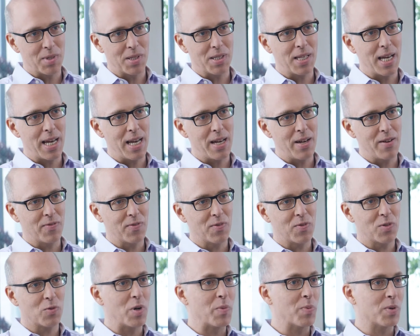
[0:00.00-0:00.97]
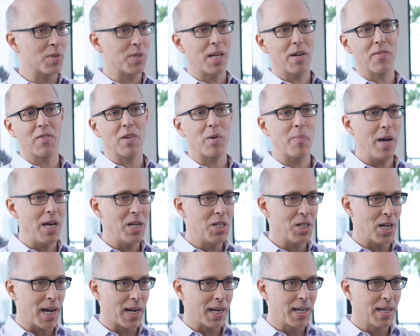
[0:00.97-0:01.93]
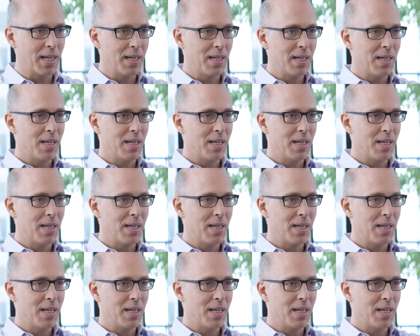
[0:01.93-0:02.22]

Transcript: to save 3% of their paycheck,